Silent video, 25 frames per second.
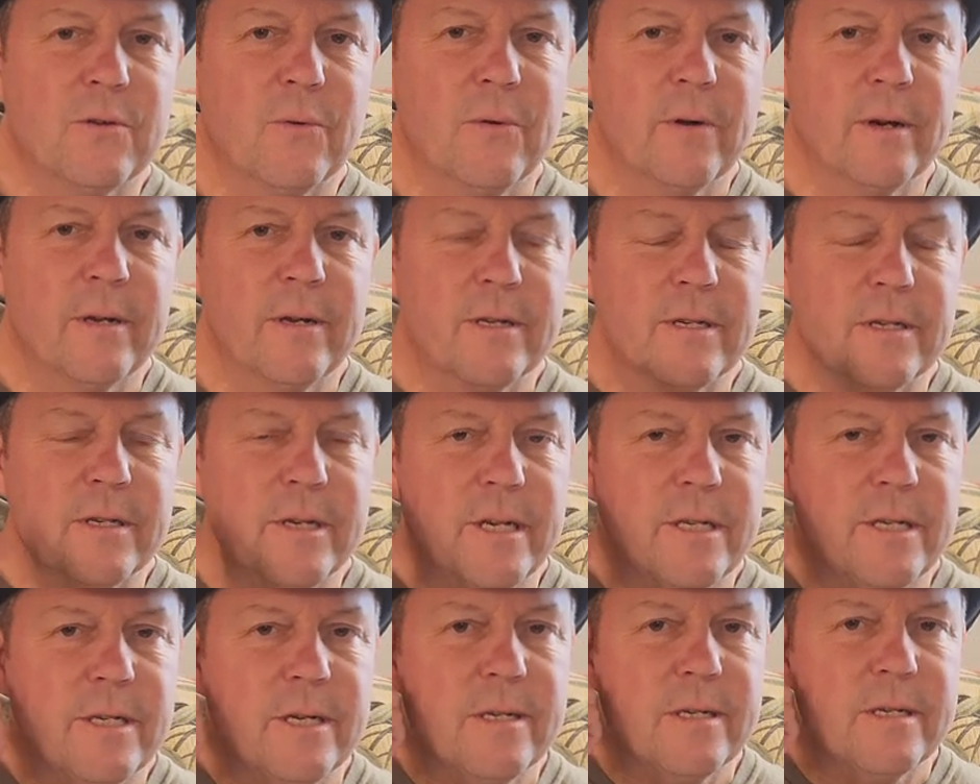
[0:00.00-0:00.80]

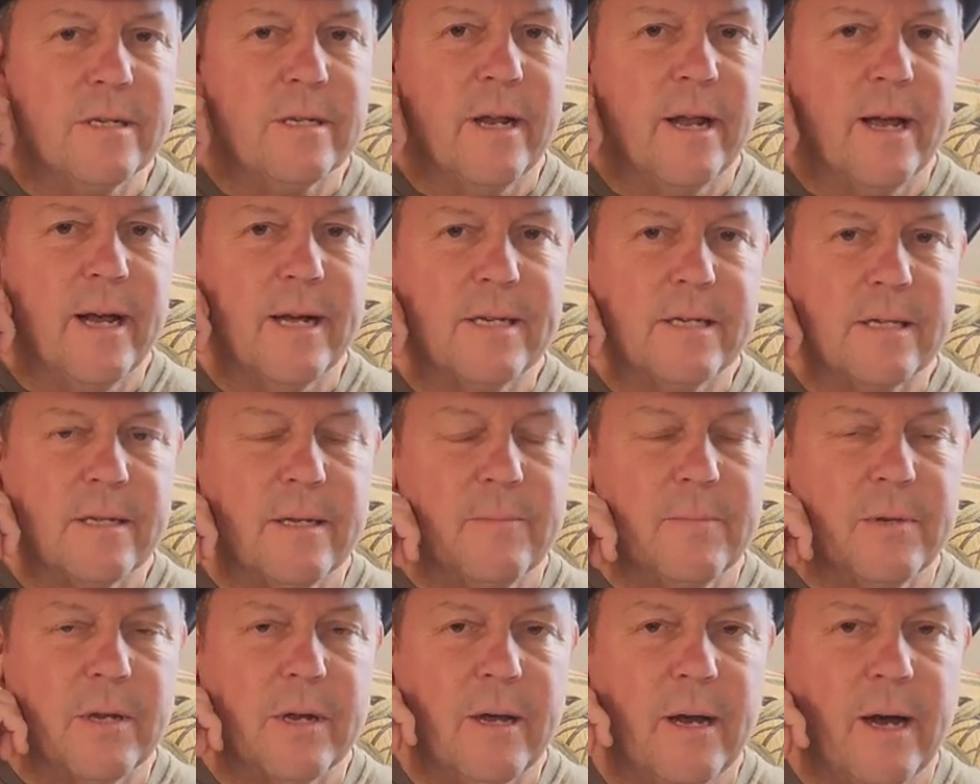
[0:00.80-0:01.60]
organizations and asked
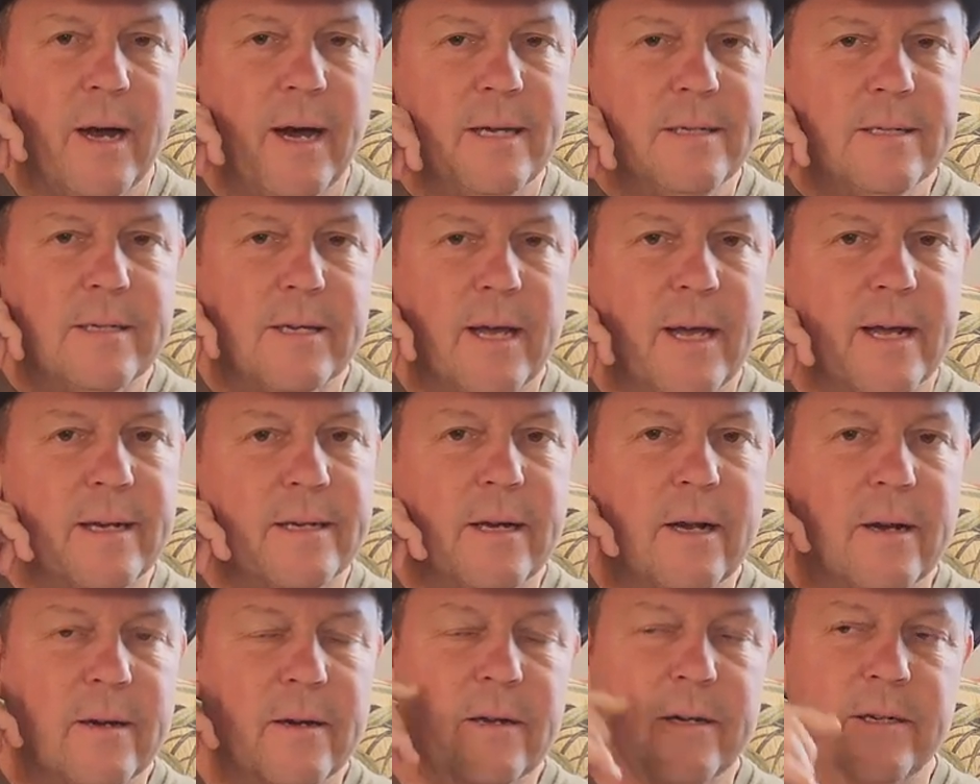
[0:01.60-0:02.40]
them to
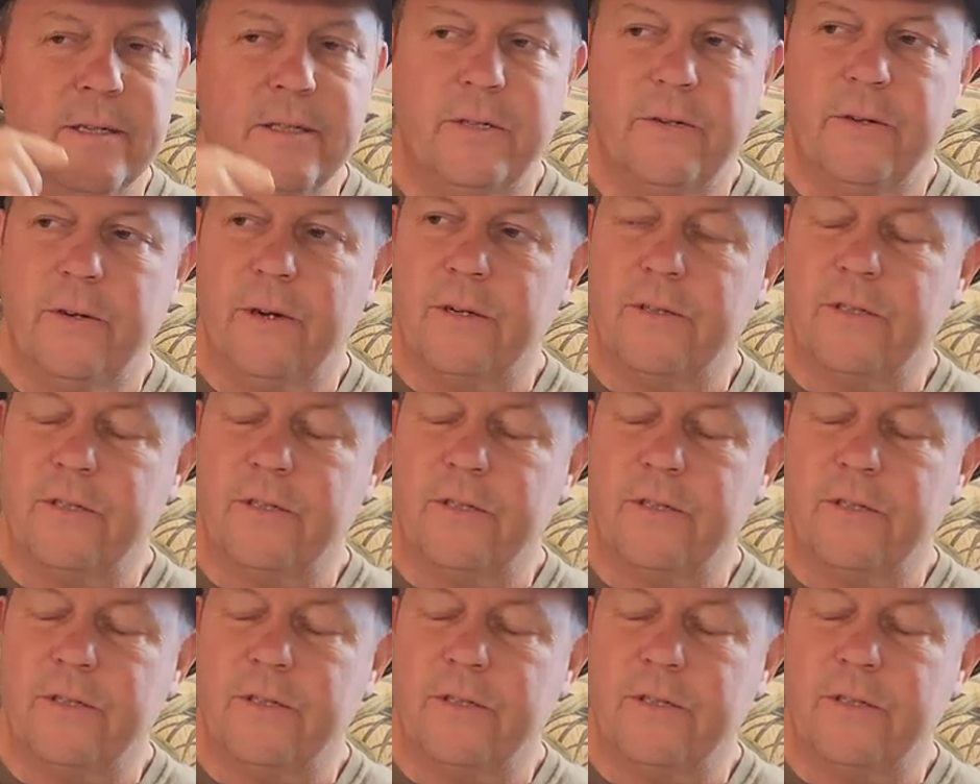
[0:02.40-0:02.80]
contact Our Country,